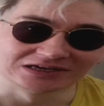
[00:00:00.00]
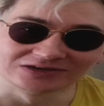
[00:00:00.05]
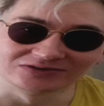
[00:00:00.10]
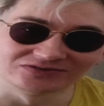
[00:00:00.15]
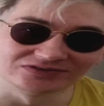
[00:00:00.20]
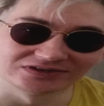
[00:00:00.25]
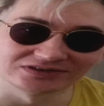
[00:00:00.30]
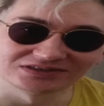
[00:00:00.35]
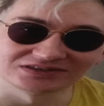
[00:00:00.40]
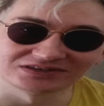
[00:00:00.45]

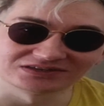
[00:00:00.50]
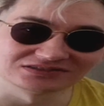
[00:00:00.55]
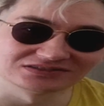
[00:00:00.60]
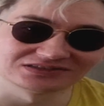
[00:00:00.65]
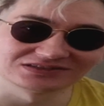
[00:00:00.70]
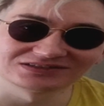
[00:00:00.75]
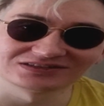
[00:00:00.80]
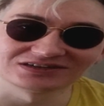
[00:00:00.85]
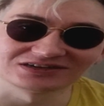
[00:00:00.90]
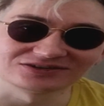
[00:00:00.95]
everything
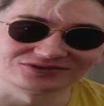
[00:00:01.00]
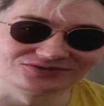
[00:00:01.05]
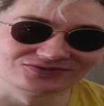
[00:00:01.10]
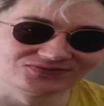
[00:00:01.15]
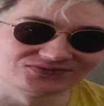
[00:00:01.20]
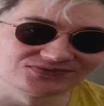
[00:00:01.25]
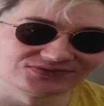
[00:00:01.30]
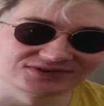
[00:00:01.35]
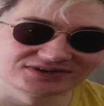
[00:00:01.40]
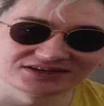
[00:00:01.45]
that I could
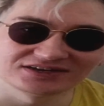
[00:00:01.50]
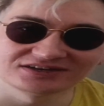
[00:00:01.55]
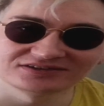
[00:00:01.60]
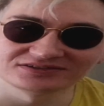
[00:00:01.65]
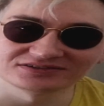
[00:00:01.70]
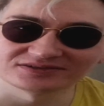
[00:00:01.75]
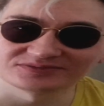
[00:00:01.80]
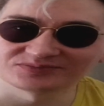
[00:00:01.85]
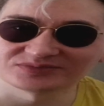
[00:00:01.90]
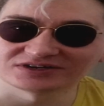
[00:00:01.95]

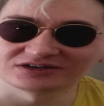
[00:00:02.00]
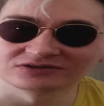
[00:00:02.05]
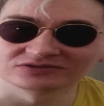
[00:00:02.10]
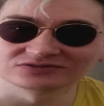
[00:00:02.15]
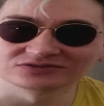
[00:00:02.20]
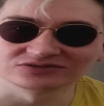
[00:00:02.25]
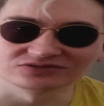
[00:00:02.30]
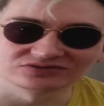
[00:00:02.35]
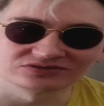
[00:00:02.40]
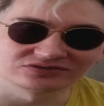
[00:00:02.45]
find
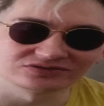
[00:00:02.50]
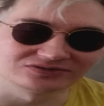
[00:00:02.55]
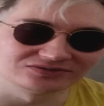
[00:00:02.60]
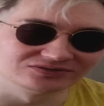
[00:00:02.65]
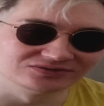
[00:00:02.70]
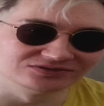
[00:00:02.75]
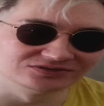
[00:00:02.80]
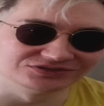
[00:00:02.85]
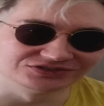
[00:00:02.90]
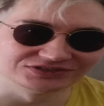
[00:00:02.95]
about
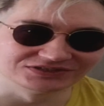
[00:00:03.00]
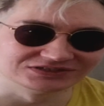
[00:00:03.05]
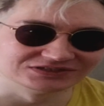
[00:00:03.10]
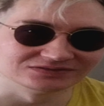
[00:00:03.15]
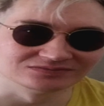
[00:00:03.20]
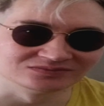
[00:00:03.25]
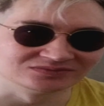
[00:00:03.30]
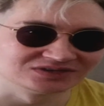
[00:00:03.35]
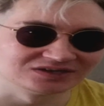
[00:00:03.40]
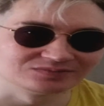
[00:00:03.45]

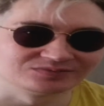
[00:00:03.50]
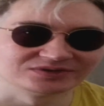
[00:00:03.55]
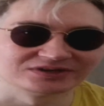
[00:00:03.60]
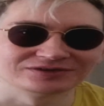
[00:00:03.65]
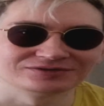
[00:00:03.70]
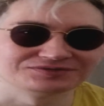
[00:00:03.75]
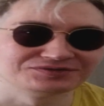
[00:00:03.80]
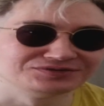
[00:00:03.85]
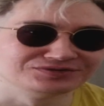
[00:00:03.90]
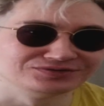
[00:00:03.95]
occultism,
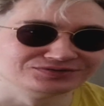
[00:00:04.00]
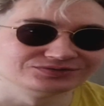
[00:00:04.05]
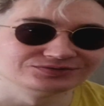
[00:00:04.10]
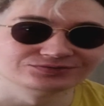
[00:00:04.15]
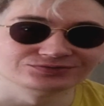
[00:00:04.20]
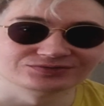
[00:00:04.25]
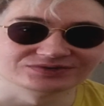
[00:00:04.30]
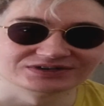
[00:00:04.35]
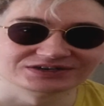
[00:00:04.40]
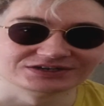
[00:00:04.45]
about
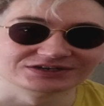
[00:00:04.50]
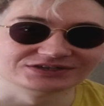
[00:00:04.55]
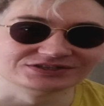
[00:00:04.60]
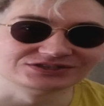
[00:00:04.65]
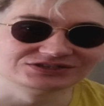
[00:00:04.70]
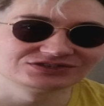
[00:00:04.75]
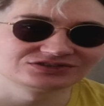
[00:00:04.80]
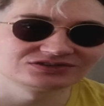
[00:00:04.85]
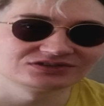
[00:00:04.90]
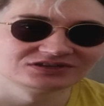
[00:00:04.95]
New
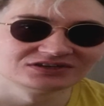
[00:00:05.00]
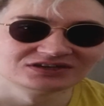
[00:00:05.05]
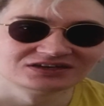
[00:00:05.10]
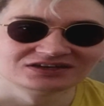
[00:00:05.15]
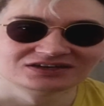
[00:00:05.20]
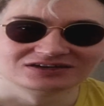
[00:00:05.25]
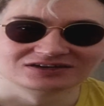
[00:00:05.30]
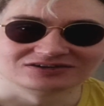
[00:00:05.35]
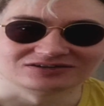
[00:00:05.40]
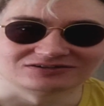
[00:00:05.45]
Age,
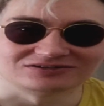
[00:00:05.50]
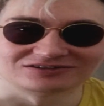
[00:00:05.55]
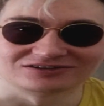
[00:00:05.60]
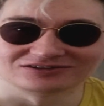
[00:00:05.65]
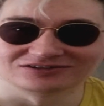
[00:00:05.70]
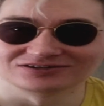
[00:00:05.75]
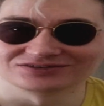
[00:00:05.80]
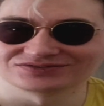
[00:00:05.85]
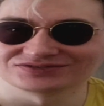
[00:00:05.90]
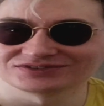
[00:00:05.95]

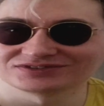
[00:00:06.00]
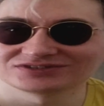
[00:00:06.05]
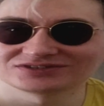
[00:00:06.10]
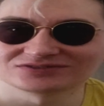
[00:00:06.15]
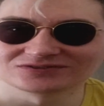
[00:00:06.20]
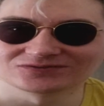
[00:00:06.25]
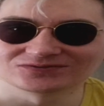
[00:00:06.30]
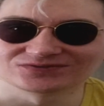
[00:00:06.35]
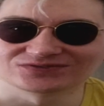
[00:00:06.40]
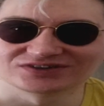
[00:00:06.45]
all this
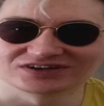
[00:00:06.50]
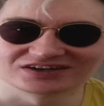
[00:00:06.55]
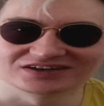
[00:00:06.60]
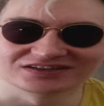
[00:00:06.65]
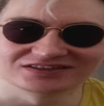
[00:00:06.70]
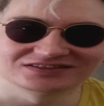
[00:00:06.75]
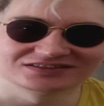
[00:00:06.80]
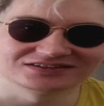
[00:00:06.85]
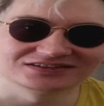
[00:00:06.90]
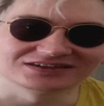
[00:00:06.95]
to
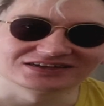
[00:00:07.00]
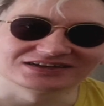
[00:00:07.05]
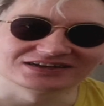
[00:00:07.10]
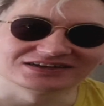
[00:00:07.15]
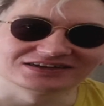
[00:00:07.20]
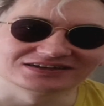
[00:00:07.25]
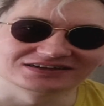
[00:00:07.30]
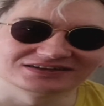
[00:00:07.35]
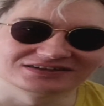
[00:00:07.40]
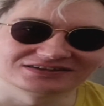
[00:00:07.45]
fight
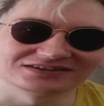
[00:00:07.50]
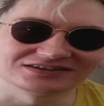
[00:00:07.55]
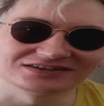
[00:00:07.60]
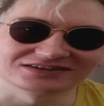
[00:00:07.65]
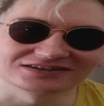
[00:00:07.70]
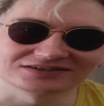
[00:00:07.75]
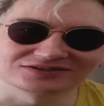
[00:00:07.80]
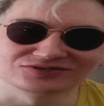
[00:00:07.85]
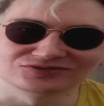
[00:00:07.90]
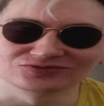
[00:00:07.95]

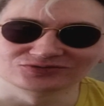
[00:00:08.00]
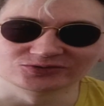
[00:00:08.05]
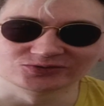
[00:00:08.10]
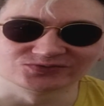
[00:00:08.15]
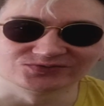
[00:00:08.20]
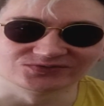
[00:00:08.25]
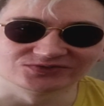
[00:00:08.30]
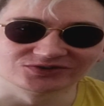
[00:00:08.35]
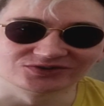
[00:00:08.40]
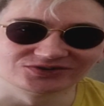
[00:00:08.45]
like New
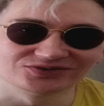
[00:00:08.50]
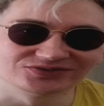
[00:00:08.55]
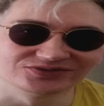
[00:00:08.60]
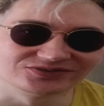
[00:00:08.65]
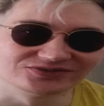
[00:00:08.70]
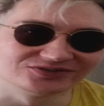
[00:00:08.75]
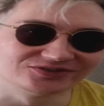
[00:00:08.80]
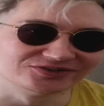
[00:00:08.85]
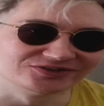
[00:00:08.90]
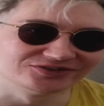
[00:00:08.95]
World
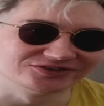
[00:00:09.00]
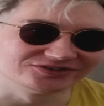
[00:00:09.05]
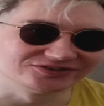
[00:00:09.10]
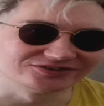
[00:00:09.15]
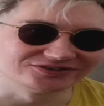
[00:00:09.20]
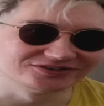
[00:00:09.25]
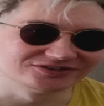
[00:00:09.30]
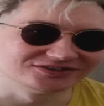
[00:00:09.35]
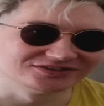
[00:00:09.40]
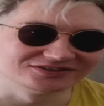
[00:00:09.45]

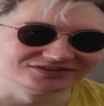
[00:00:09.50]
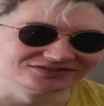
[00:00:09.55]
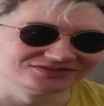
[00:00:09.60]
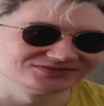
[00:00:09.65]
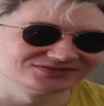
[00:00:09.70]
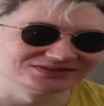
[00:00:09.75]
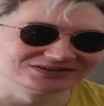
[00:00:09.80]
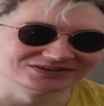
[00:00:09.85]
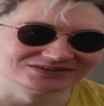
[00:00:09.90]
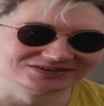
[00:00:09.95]
Order,
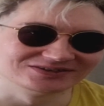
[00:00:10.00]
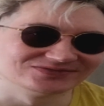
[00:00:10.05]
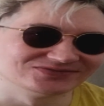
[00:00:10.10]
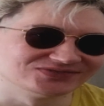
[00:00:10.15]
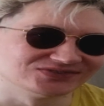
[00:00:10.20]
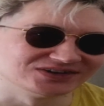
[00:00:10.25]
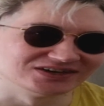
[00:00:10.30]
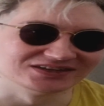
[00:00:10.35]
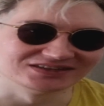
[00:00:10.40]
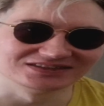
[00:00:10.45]

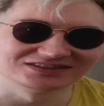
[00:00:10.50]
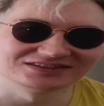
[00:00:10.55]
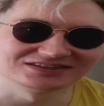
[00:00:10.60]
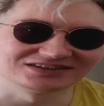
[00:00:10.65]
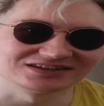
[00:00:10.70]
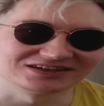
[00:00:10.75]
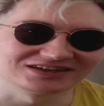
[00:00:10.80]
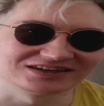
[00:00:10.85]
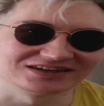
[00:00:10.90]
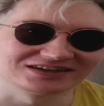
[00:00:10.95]
fight
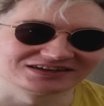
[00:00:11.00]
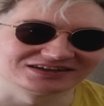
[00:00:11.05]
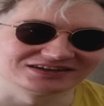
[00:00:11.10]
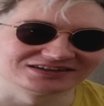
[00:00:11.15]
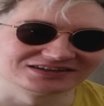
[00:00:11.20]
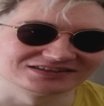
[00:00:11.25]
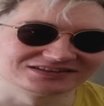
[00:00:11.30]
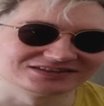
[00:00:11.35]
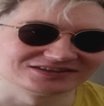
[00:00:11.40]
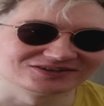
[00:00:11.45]

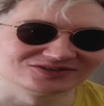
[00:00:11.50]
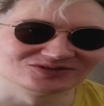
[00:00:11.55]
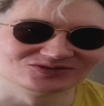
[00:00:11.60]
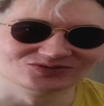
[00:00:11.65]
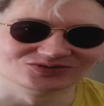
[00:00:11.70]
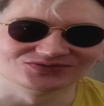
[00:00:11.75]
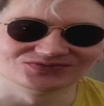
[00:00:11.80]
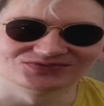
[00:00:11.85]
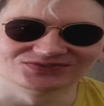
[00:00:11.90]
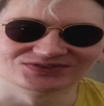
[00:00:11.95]
the
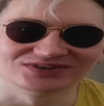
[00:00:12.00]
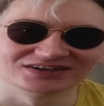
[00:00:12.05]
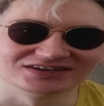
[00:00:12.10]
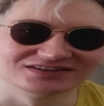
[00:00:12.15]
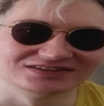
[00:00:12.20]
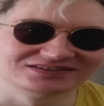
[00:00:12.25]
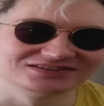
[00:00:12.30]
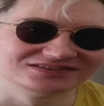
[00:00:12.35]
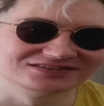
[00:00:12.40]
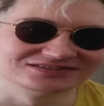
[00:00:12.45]
good
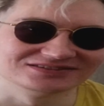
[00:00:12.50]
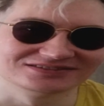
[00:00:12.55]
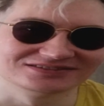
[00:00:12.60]
fight.